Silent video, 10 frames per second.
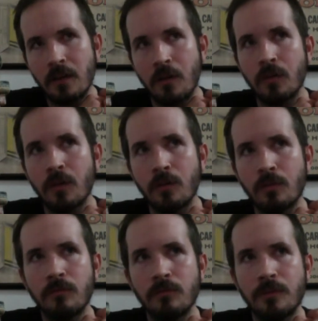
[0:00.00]
although
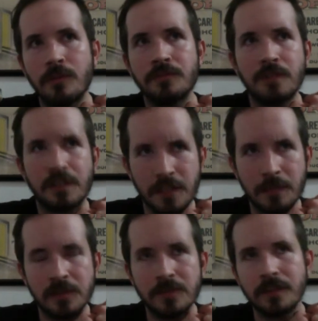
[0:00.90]
there's
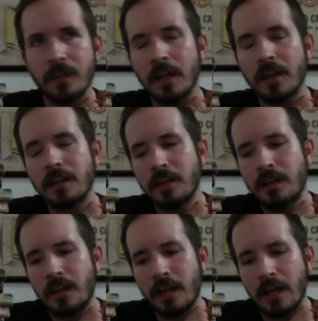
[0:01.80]
exceptions to that.
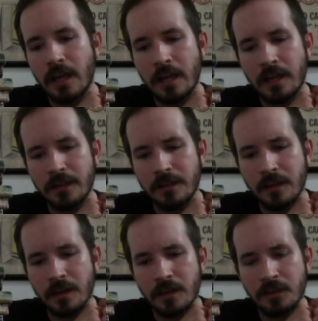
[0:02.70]
And
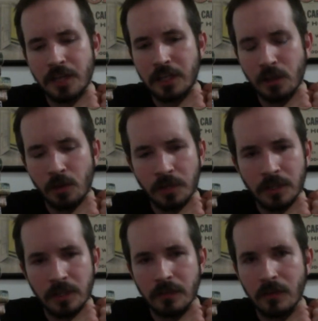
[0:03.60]
Jake
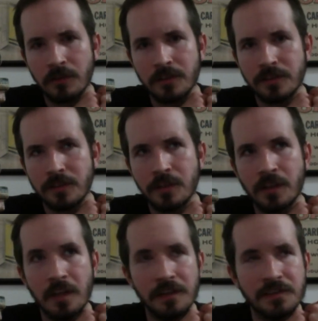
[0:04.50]
Logan and all these, the
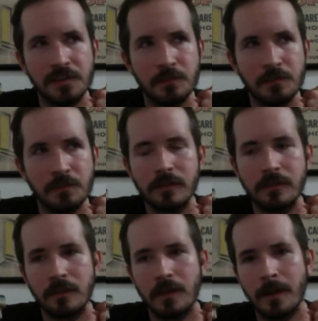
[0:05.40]
Gunsmith,
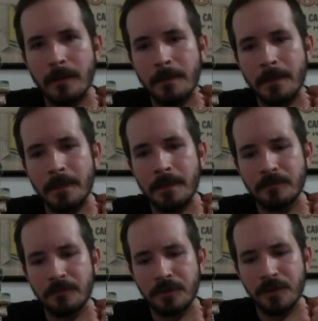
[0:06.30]

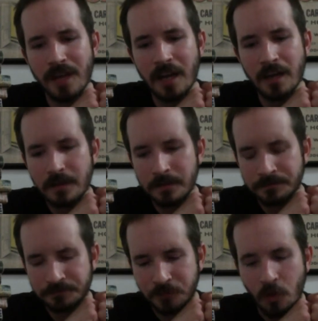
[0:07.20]
they're not
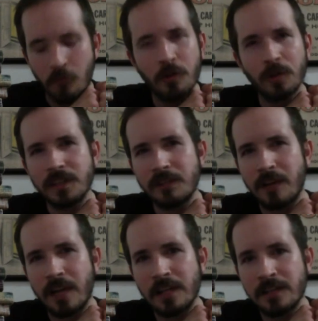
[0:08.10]
overtly
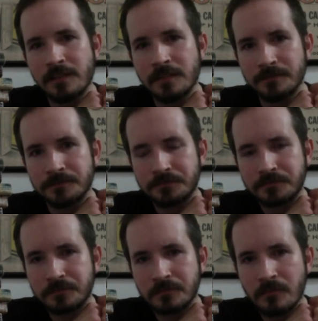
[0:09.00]
violent
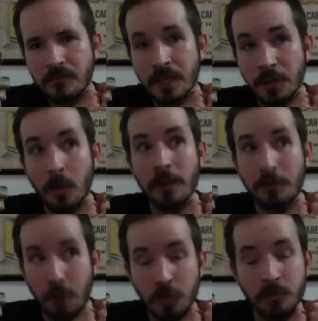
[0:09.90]
in the way
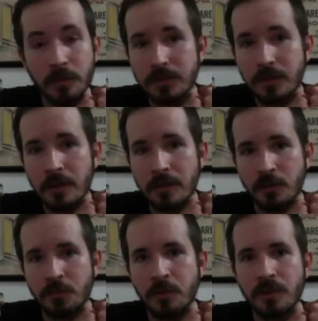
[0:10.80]
that those books are.
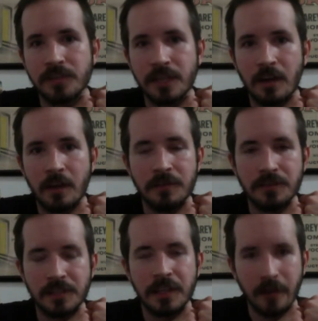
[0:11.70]
Those books like
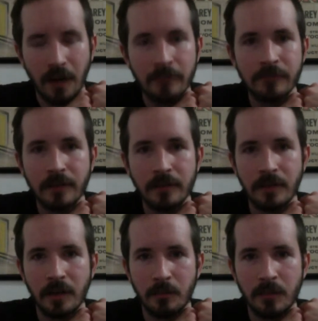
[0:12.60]
obviously get off
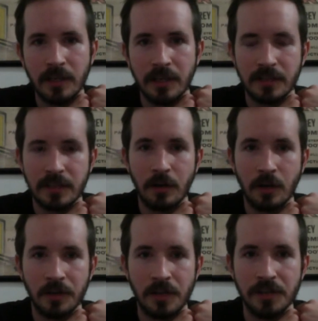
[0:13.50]
on being as
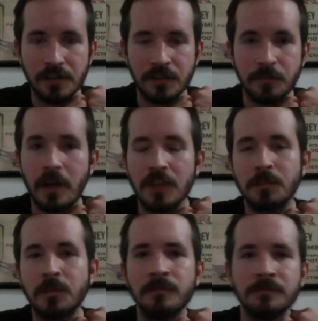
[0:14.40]
audacious as possible.